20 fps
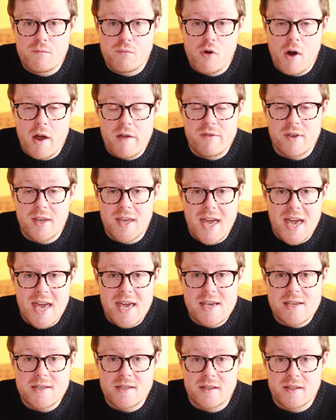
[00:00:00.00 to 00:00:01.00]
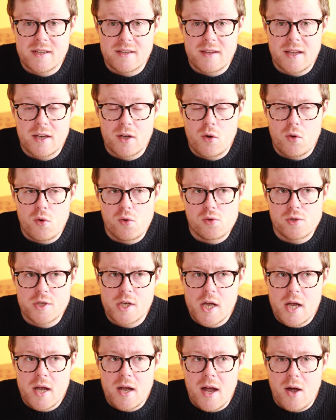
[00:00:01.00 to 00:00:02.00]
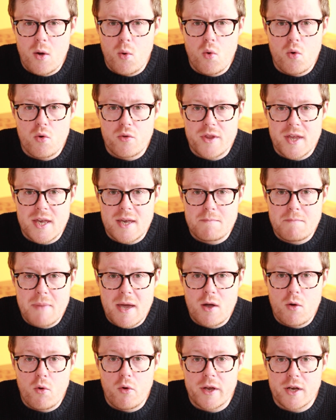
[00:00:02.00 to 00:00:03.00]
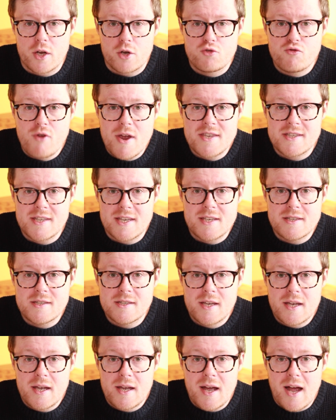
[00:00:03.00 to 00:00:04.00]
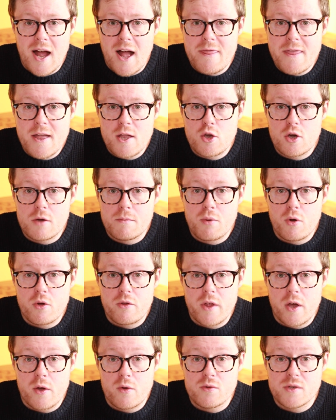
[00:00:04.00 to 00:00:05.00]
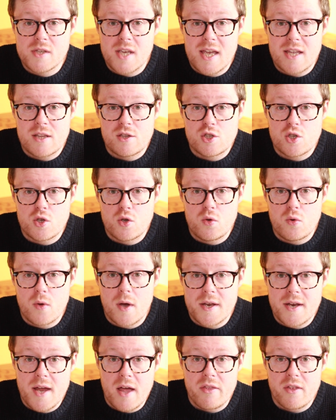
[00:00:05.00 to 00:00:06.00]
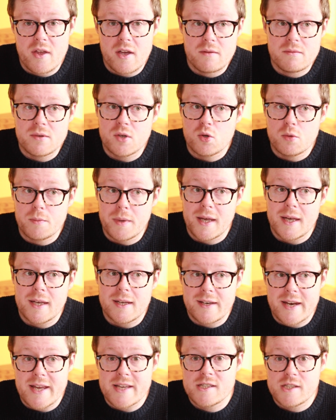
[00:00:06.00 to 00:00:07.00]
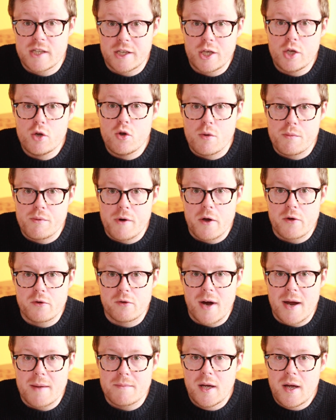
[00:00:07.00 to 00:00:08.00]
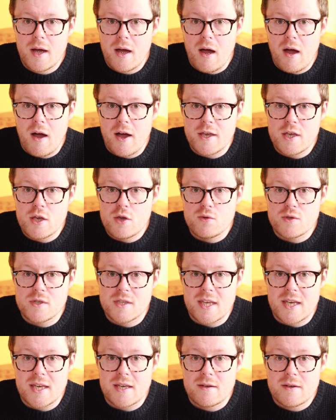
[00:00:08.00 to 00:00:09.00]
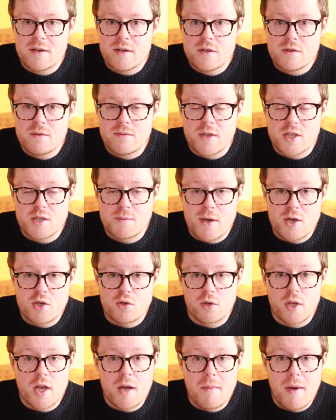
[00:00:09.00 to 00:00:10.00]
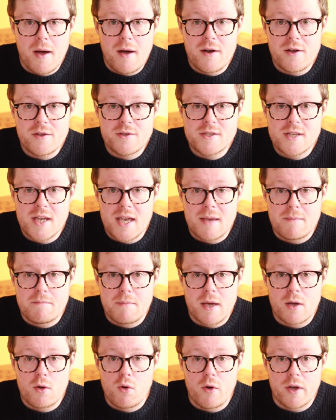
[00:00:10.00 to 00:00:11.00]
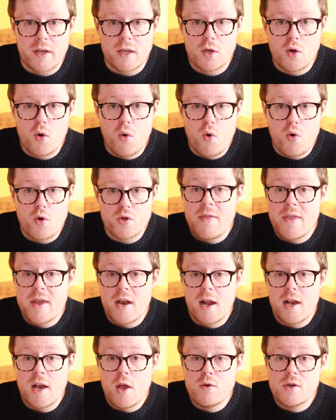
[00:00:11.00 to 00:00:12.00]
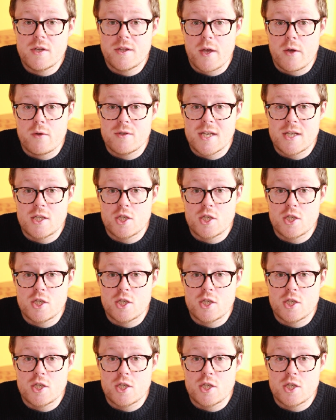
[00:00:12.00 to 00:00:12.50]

private keys, I think they're called, or the Bitcoin addresses, and then you can put those into another, albeit less secure, program. I use the special command in Bitcoin Core, and then I loaded those